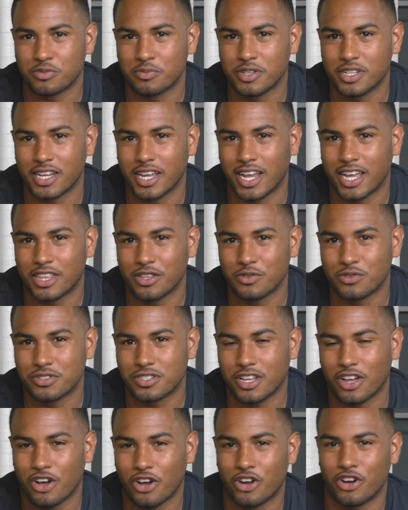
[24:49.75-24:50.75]
media handles
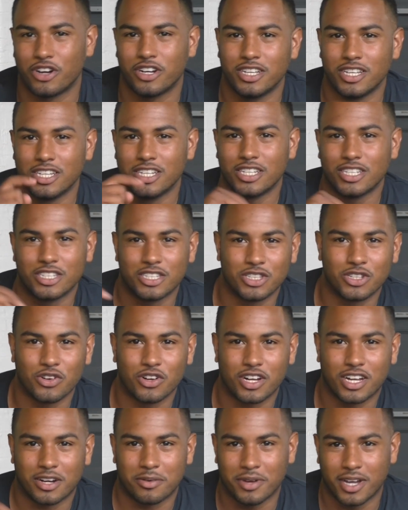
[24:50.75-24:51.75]
are Don
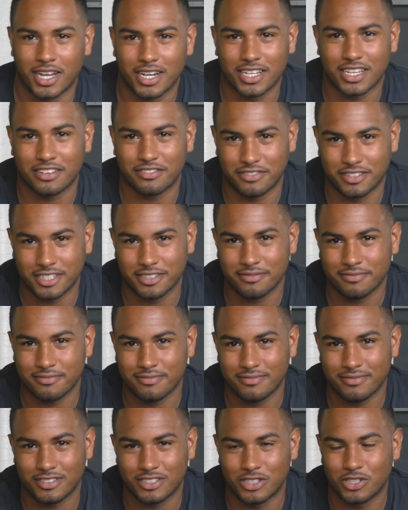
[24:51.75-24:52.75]
Carvajal Café
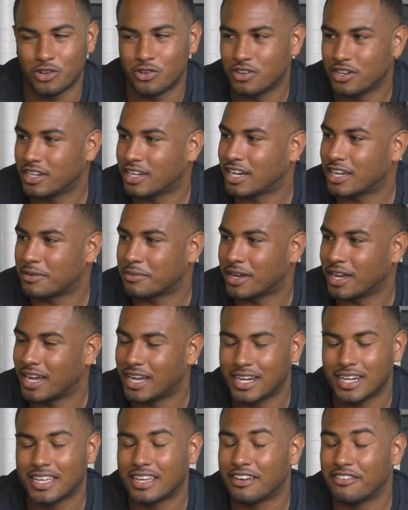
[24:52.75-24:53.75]
Don
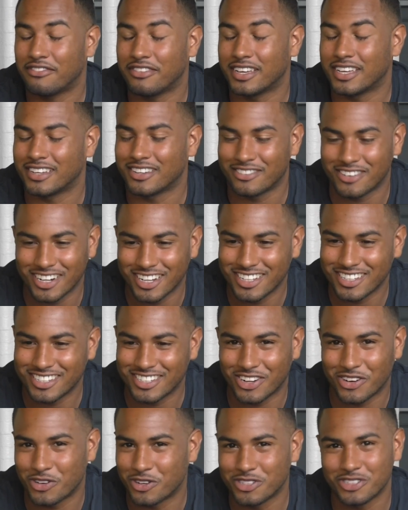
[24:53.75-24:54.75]
Carvajal Café, right?
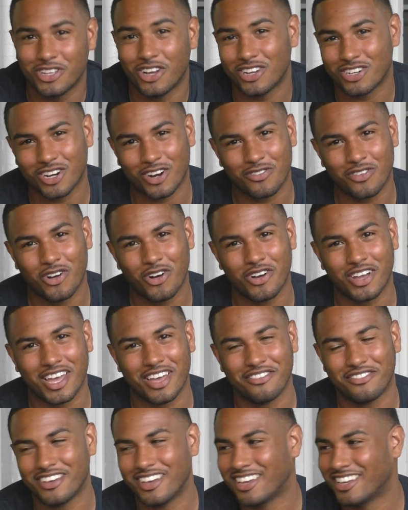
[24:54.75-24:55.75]
Or Don Carvajal
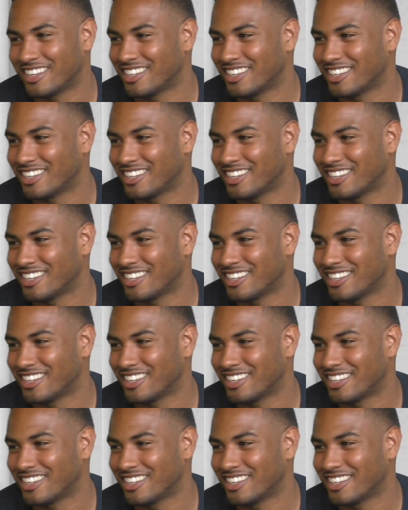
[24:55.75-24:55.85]
Café.